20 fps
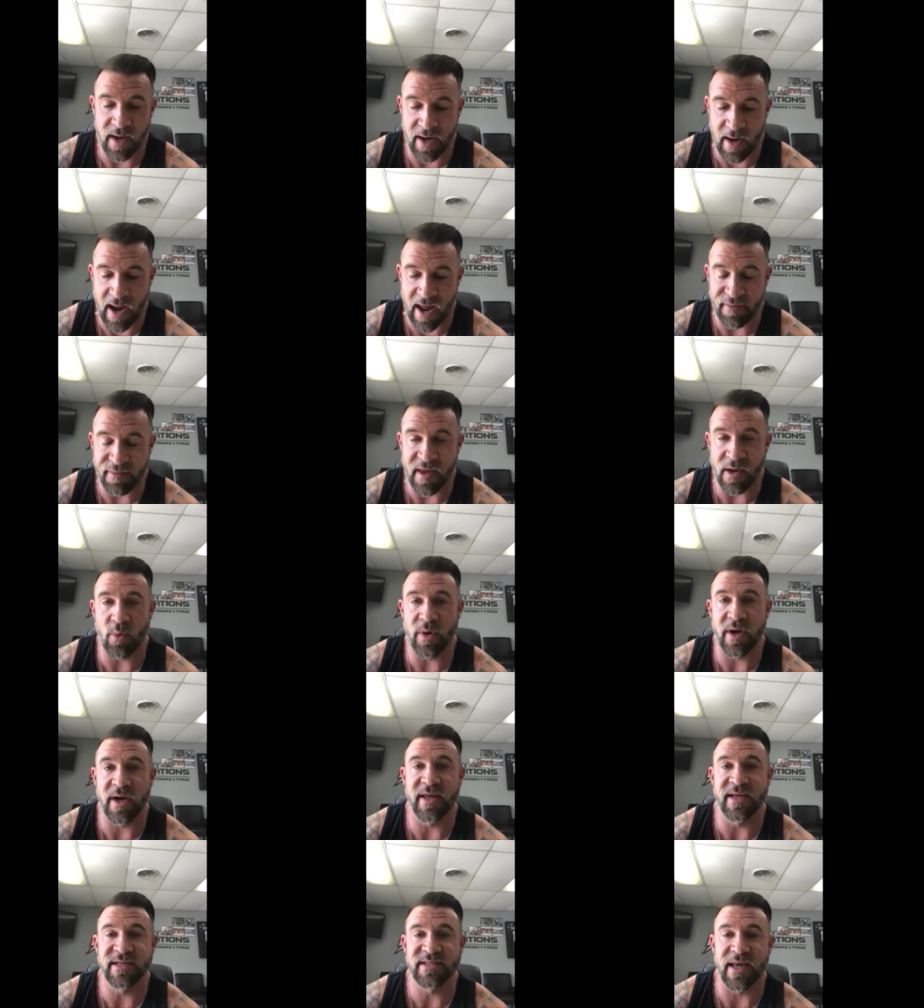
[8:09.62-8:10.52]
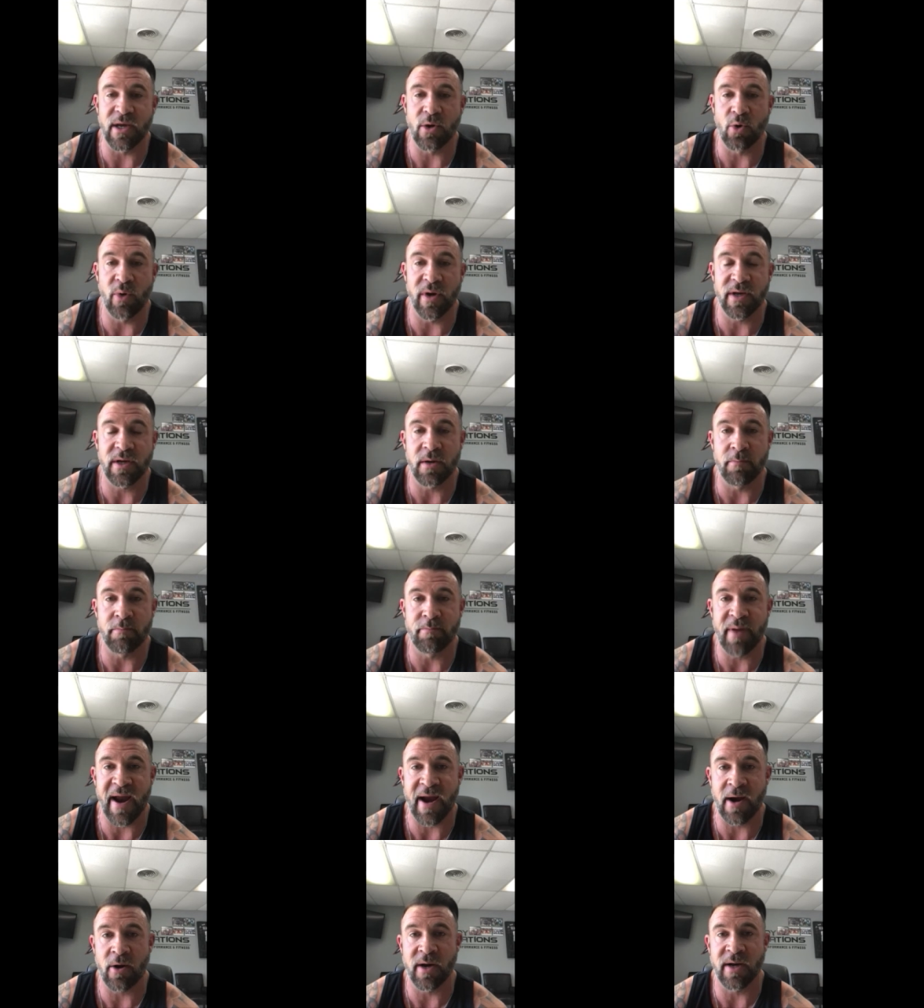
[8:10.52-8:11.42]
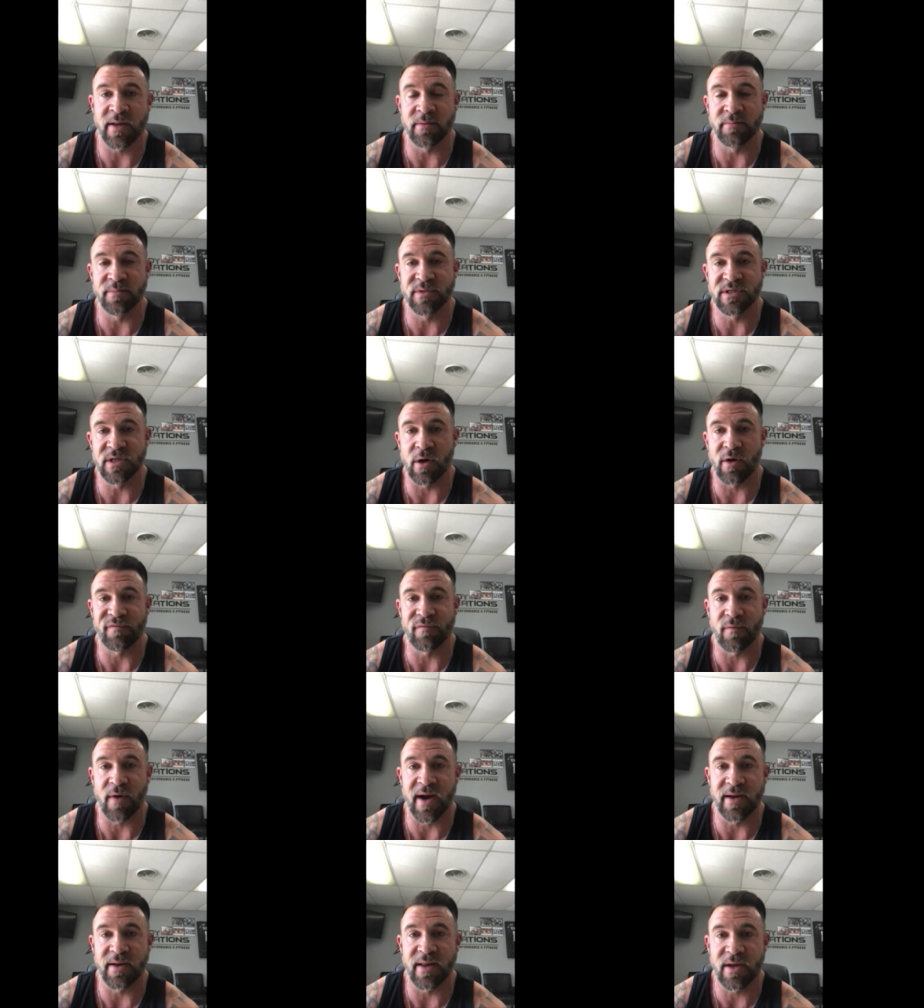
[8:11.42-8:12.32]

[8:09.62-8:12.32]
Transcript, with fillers: I think what it is, they quit comparing themselves, right?